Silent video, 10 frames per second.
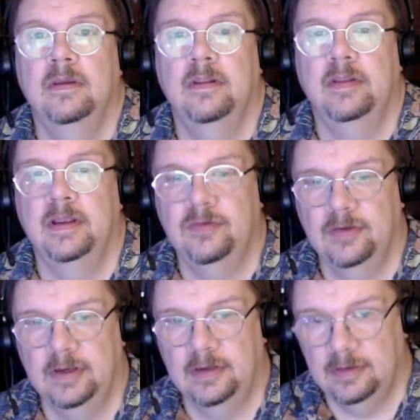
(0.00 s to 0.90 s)
And that is
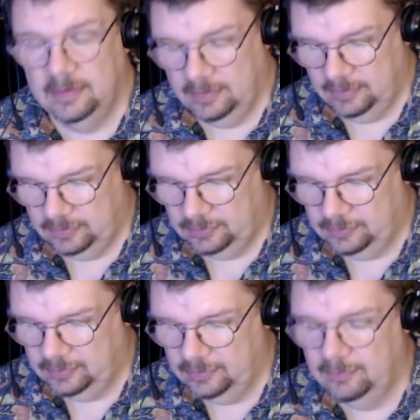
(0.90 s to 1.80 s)
a
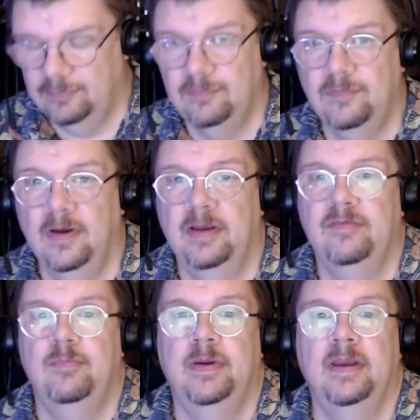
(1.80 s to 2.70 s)
2,
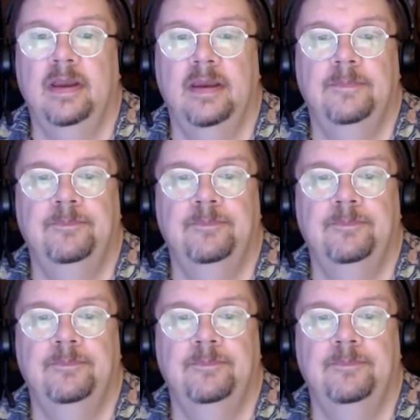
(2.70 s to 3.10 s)
5 pair.